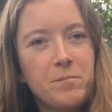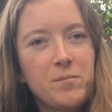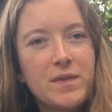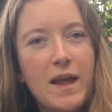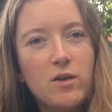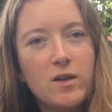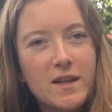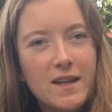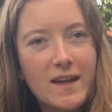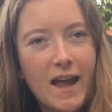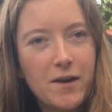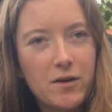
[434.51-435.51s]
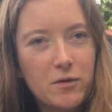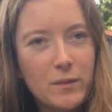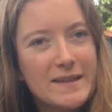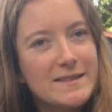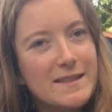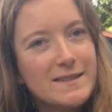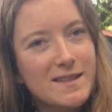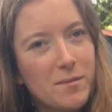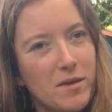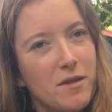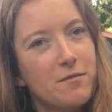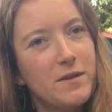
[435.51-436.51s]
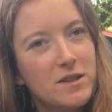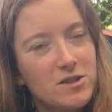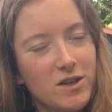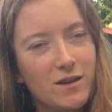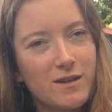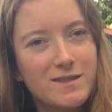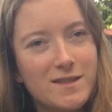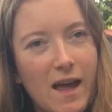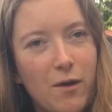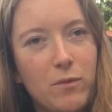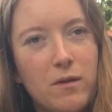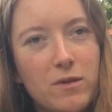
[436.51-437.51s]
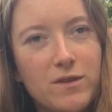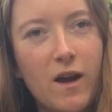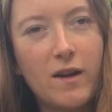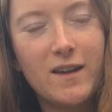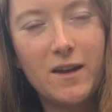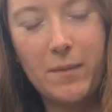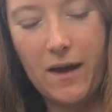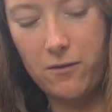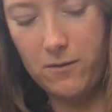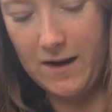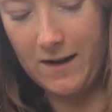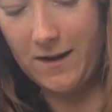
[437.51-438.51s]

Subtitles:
Now looking at her, we see some of the features that we were talking about when it